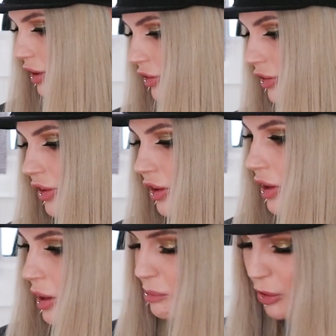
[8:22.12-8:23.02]
have
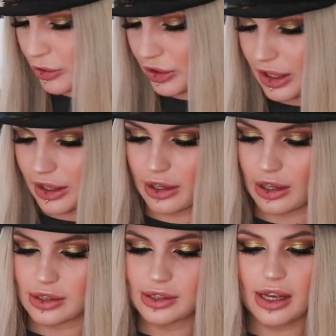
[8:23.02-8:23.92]
both
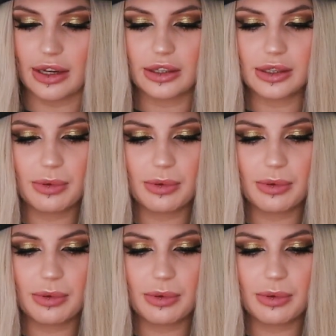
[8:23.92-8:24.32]
a setting